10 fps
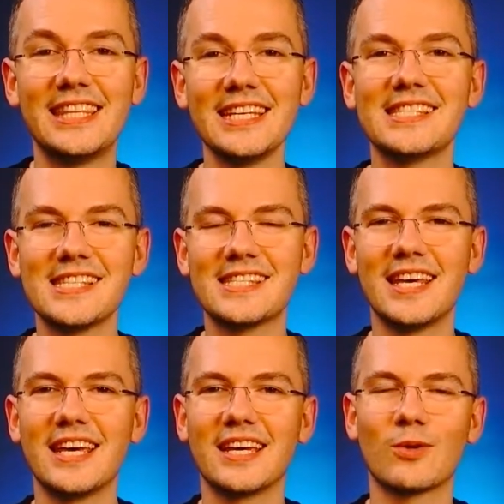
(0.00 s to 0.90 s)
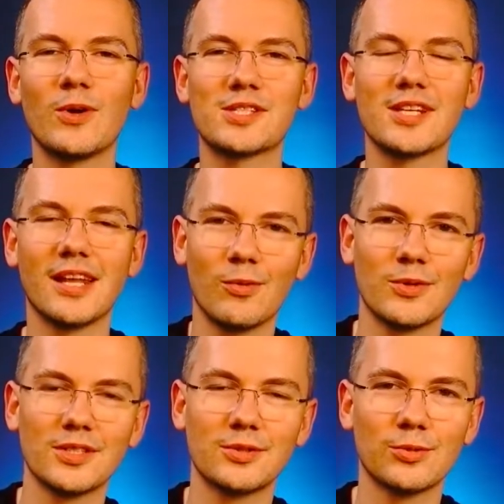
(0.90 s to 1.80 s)
This is the question that I
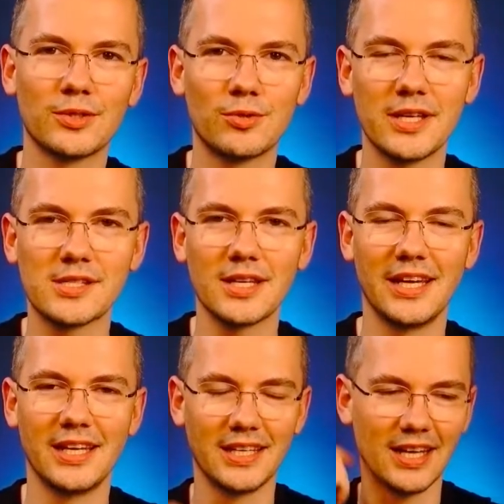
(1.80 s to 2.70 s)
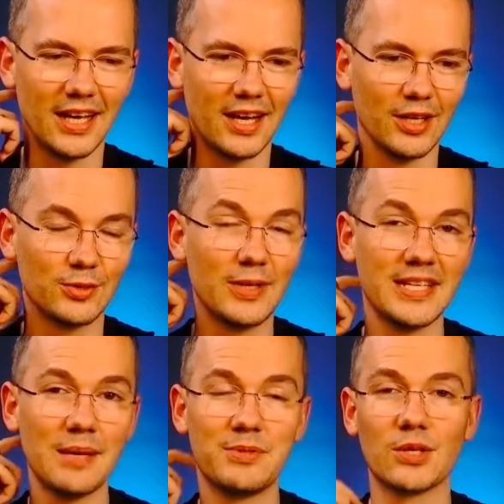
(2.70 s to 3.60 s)
wanted to address in
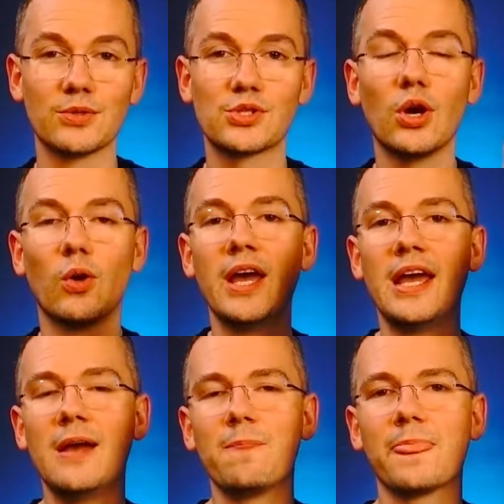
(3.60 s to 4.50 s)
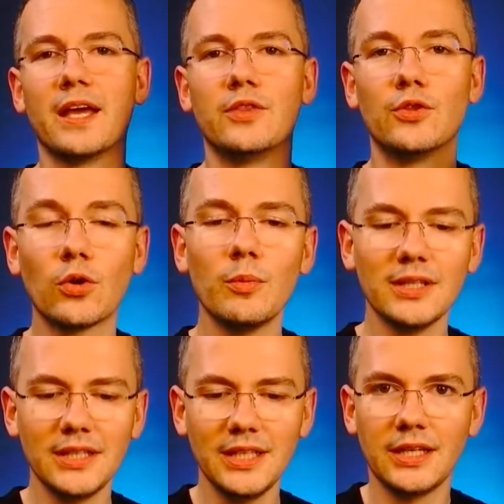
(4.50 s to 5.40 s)
today's episode. So
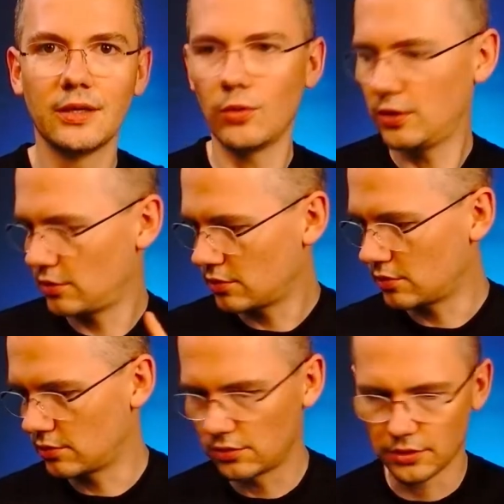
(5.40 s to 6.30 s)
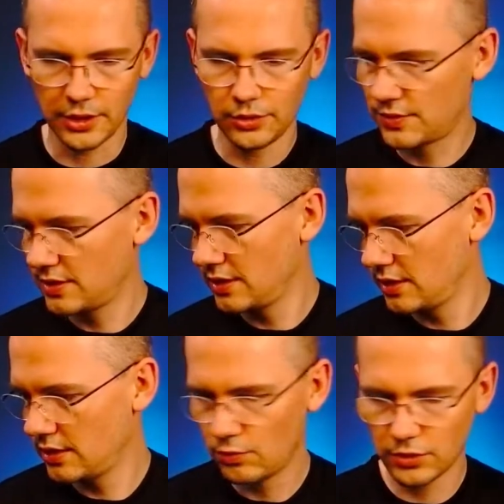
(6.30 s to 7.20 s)
normally, or can you
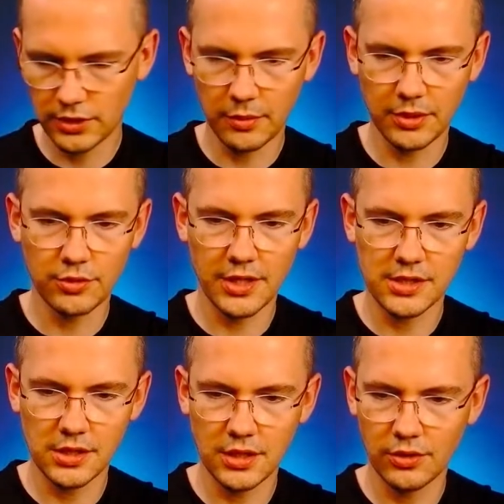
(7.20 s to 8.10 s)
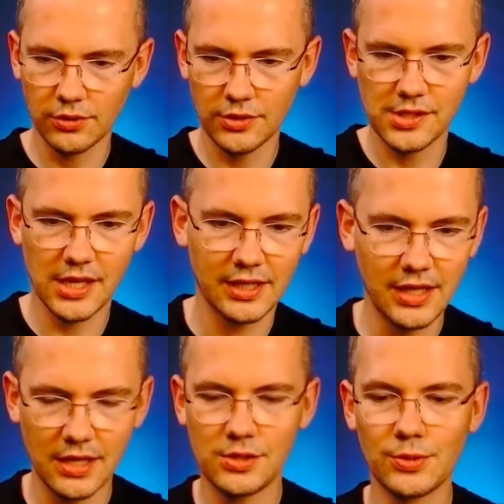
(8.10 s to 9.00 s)
see what I'm addressing? Hold on a sec.
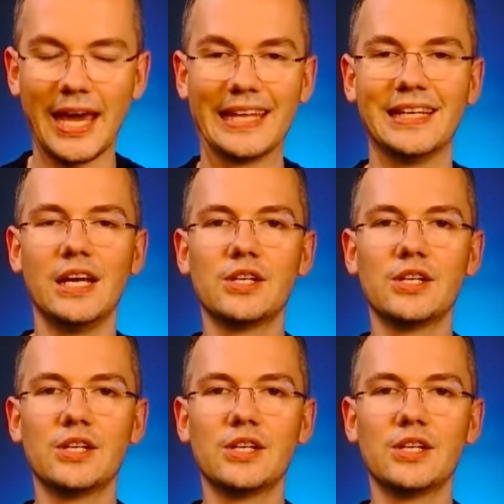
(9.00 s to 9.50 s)
Yes, you can.